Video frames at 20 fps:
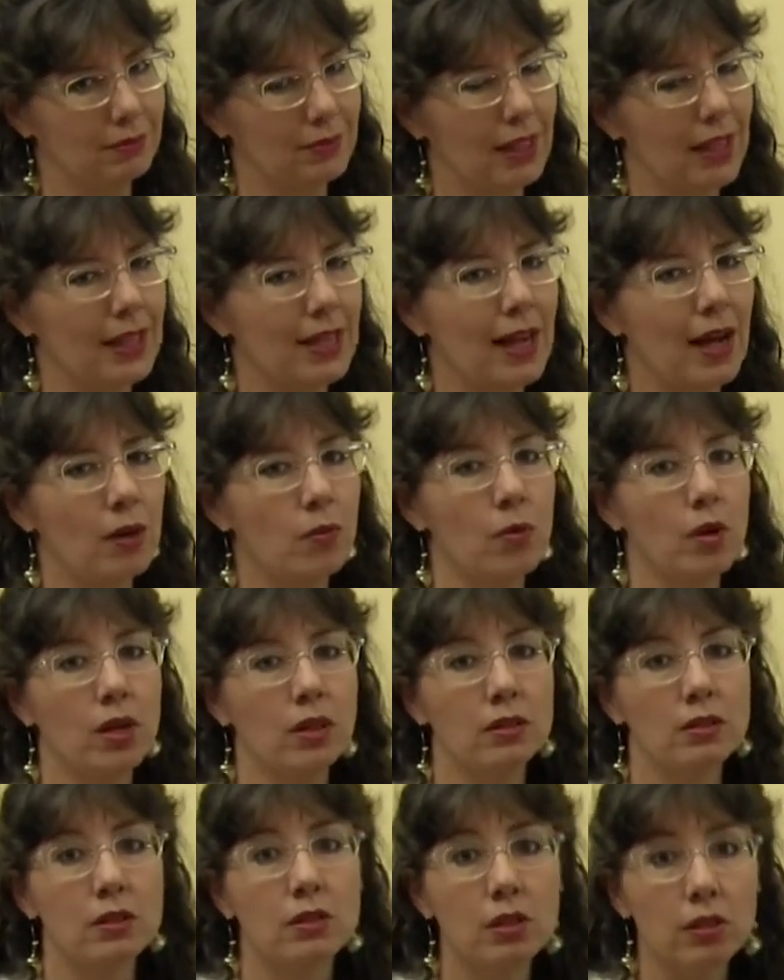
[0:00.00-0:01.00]
and not
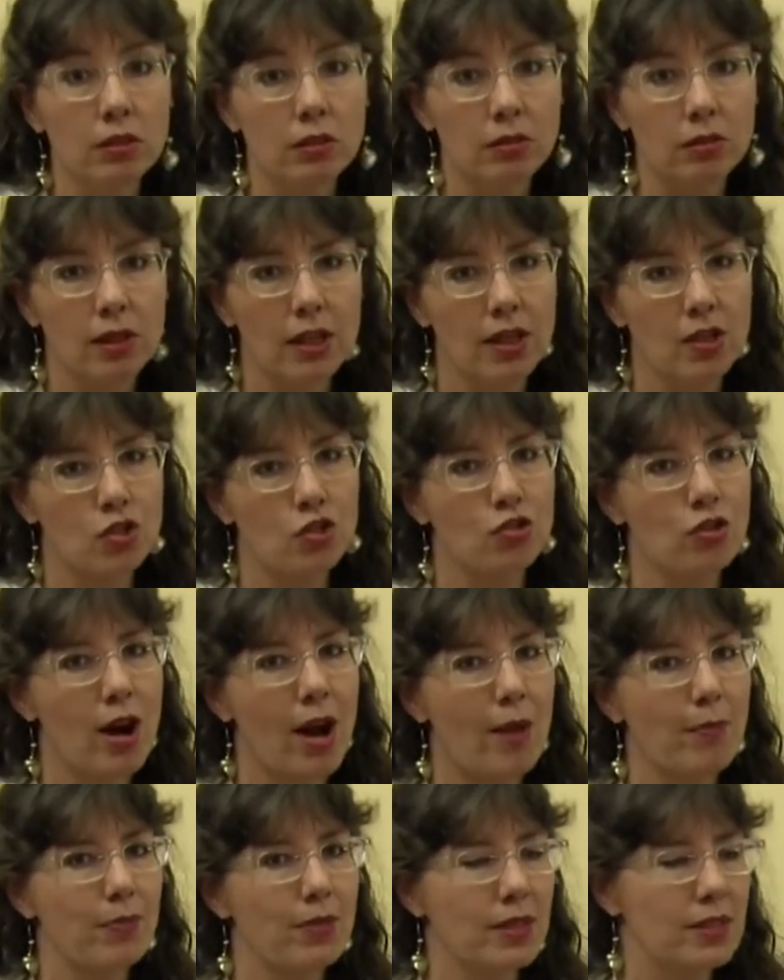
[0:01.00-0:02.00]
1, 2, and
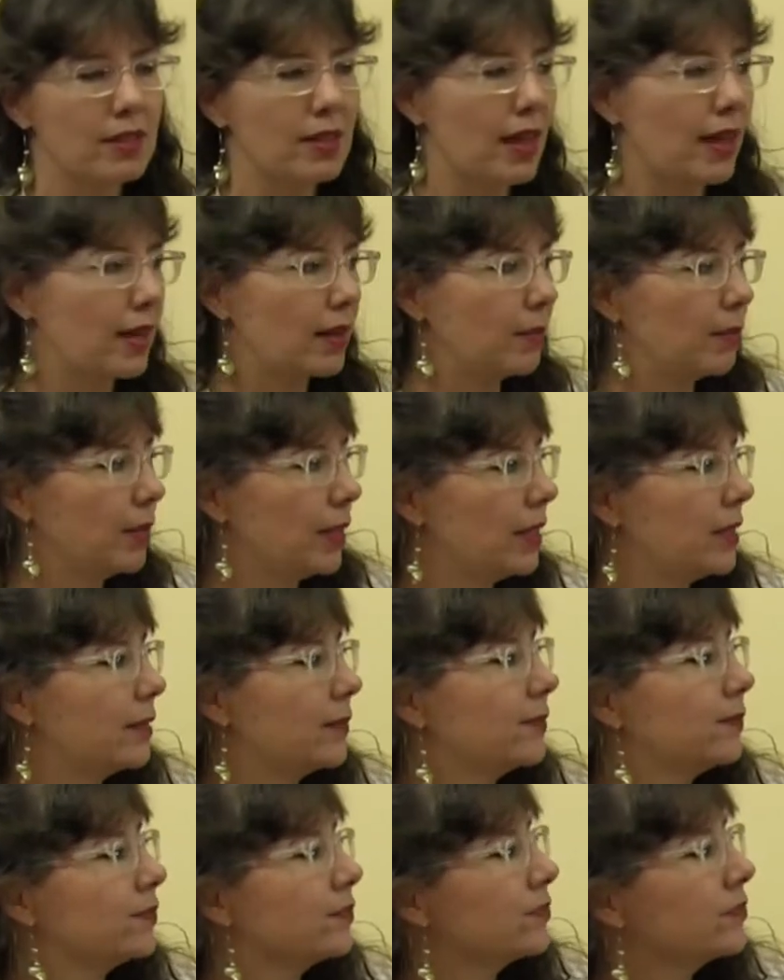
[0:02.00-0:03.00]
drop the second beat.
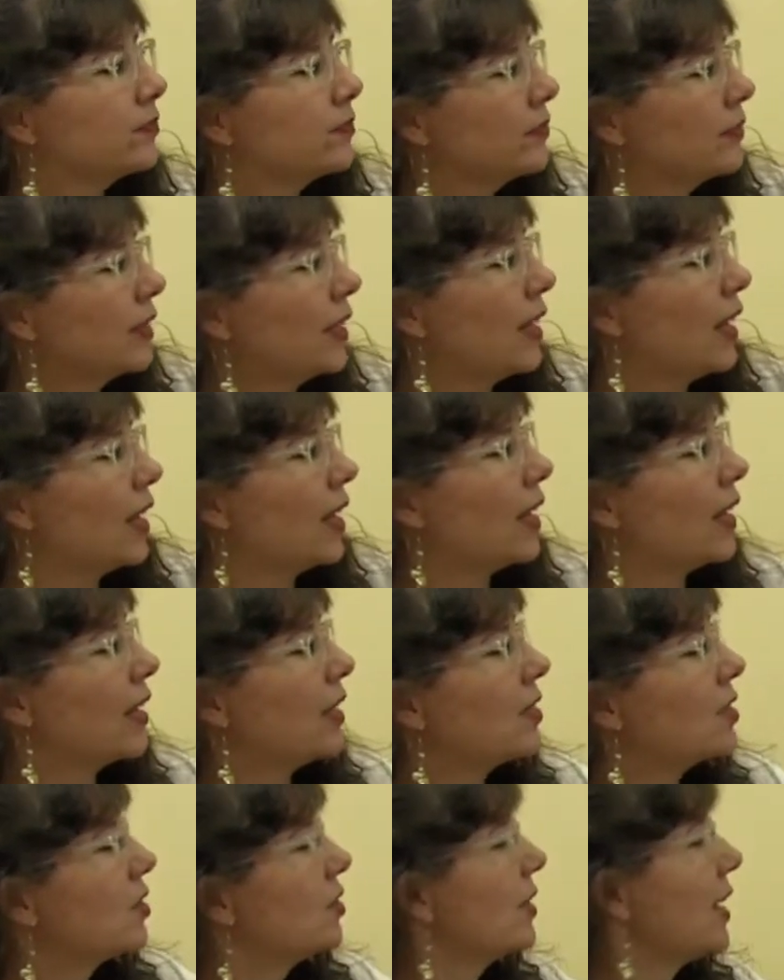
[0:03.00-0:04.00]
Okay,
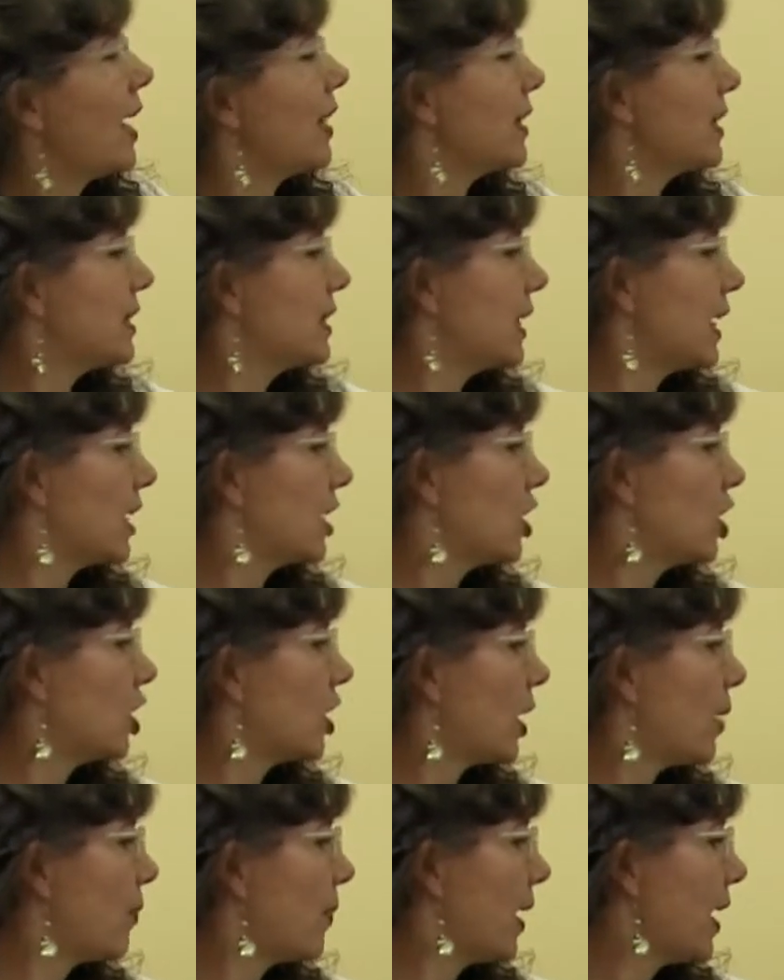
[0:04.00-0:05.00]
so now let's take a
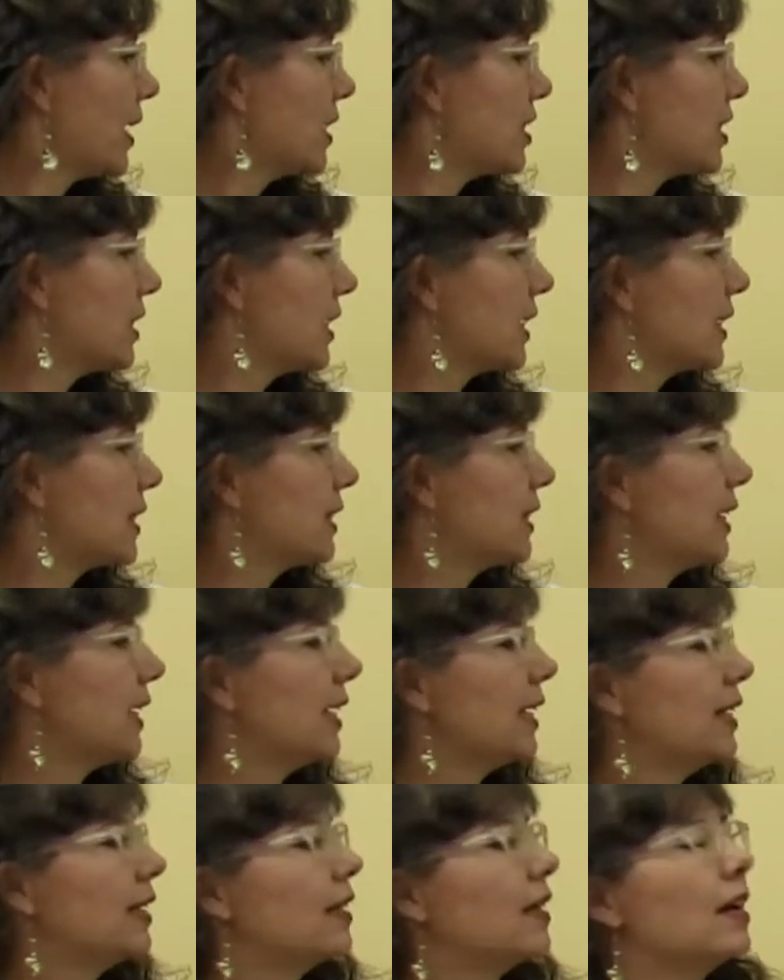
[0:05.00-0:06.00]
look at page
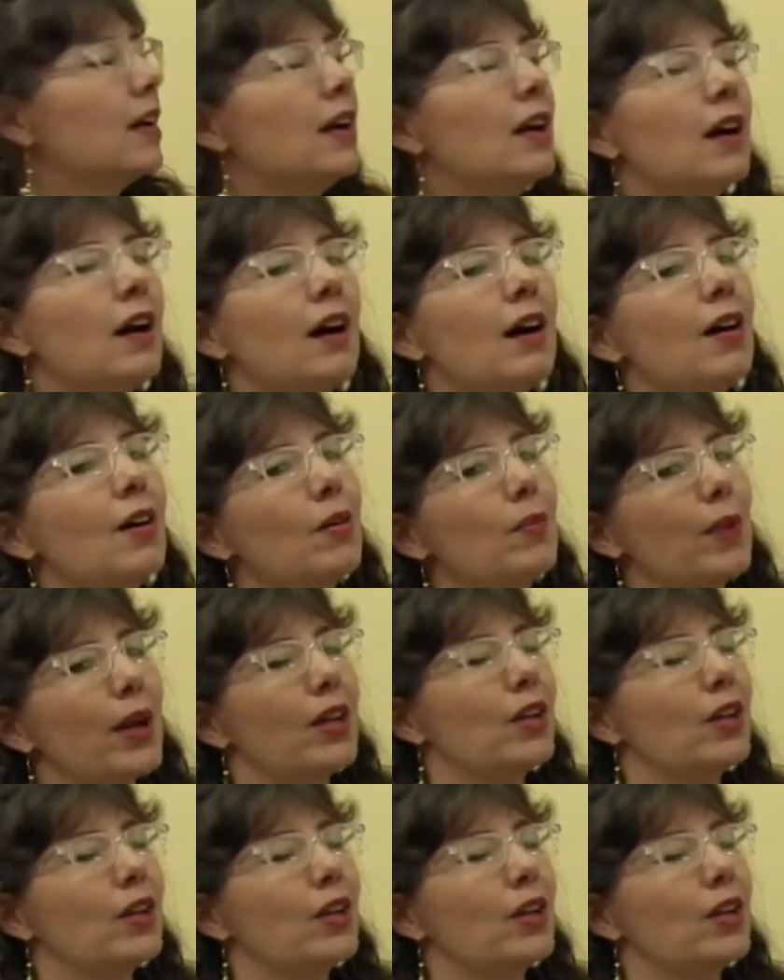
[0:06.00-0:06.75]
16. Oh my